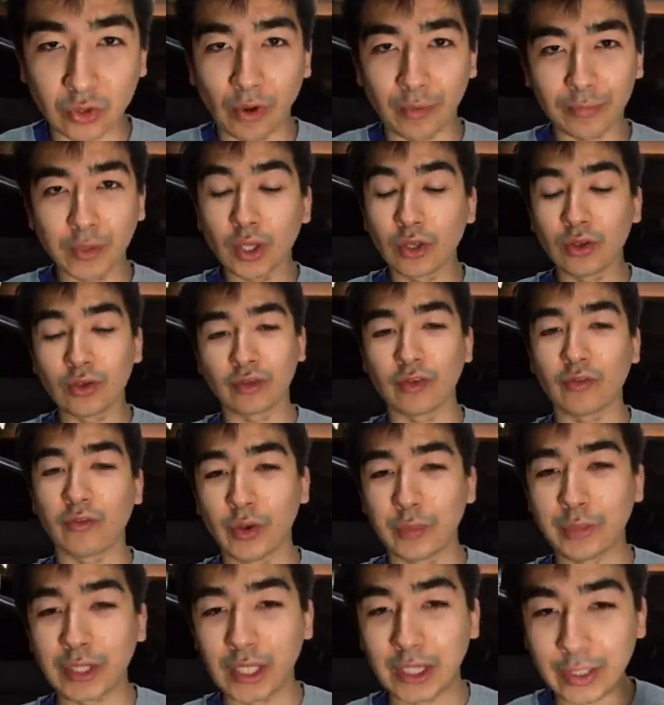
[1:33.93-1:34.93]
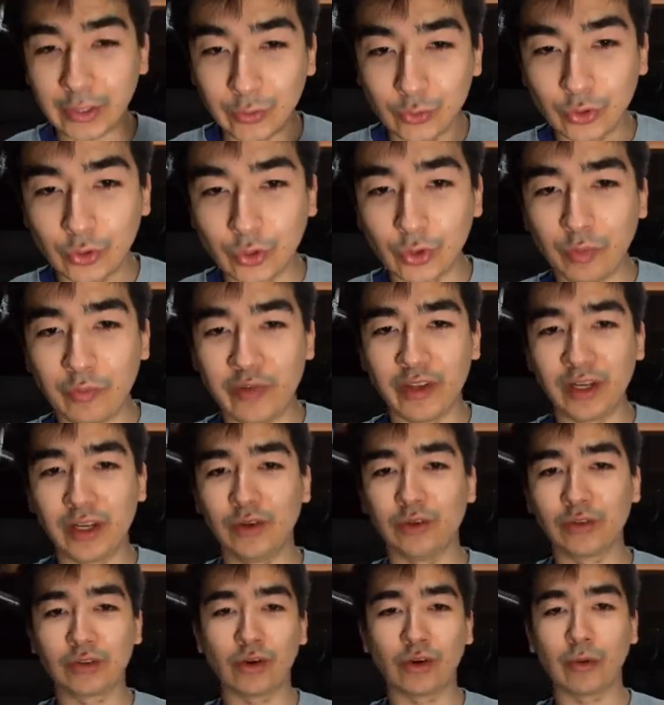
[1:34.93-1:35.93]
I'm too used to filming YouTube
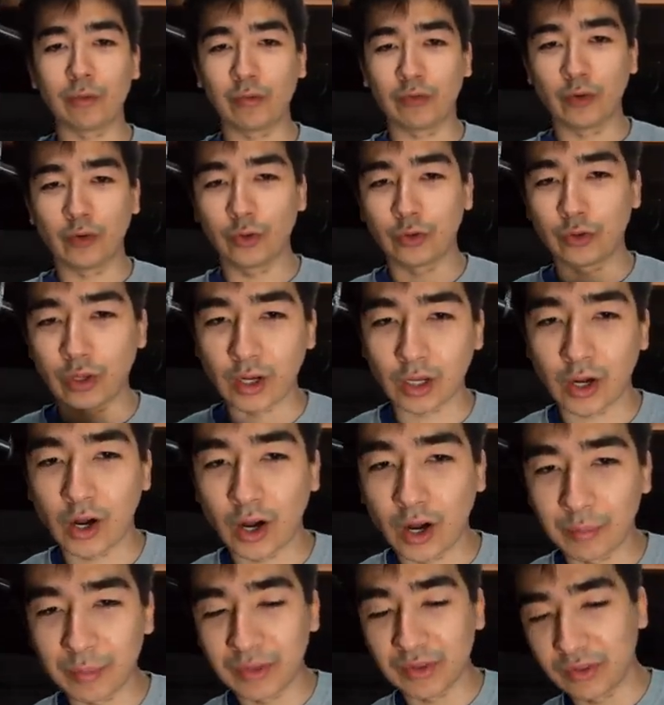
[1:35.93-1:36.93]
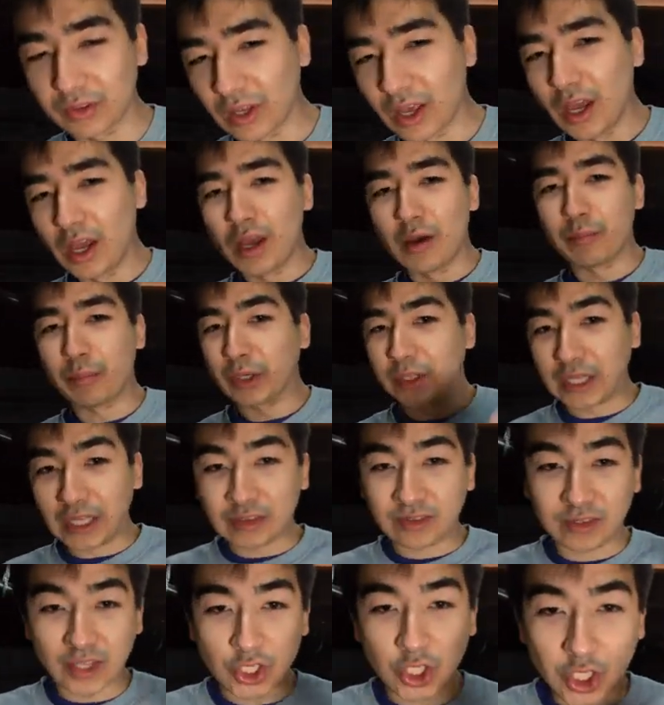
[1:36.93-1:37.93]
videos, so I refer to the comments, but it's
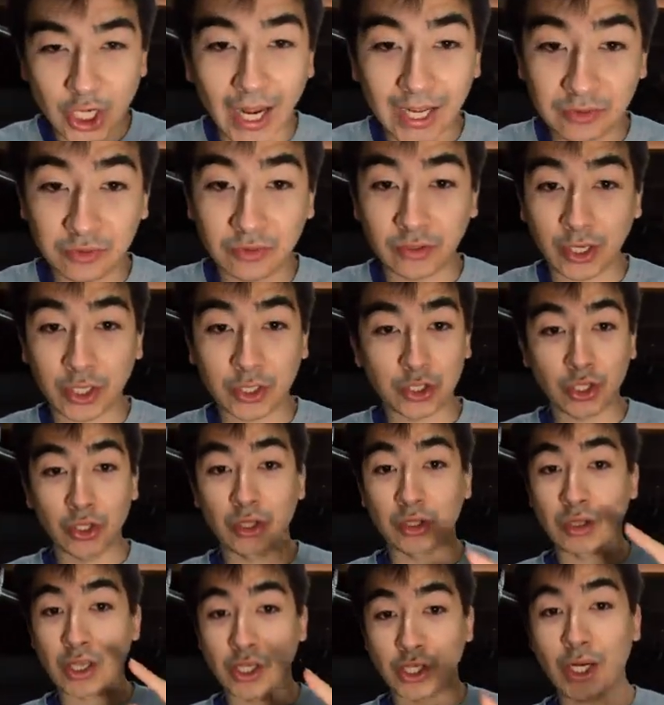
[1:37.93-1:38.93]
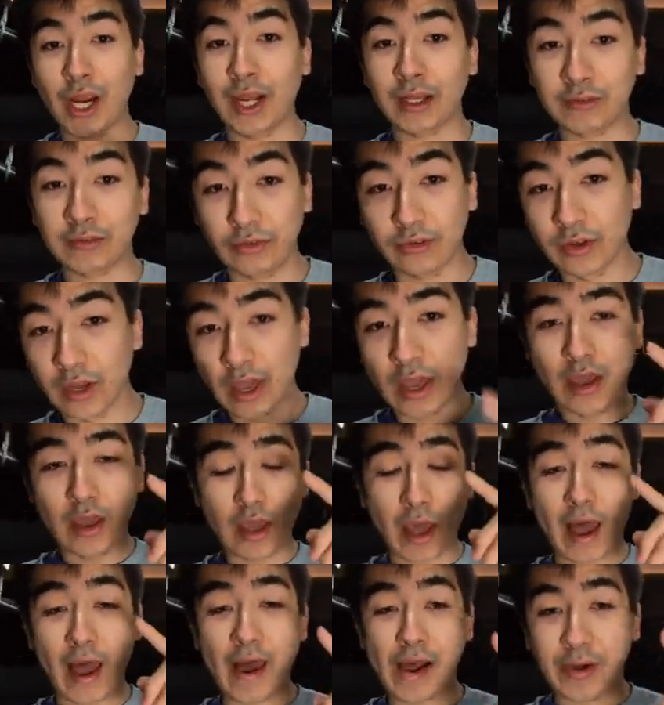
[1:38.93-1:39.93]
the chat section, the chats.
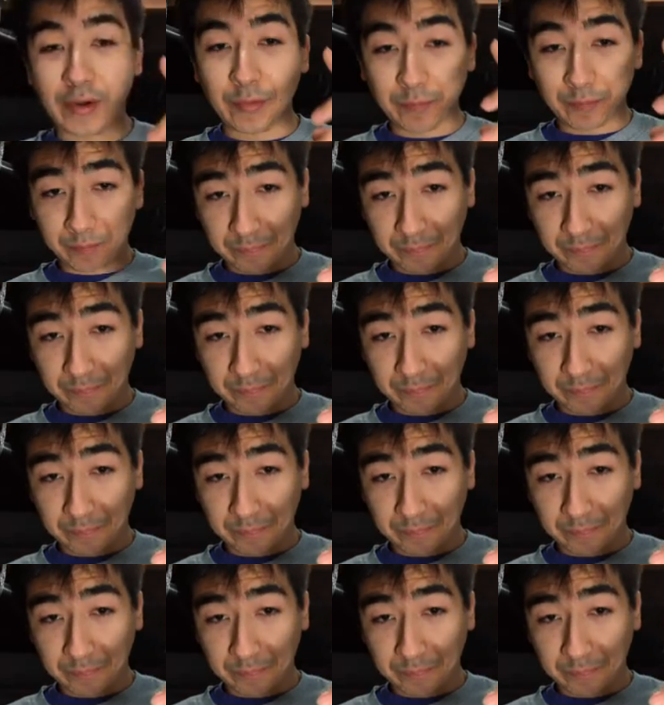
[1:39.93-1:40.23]
And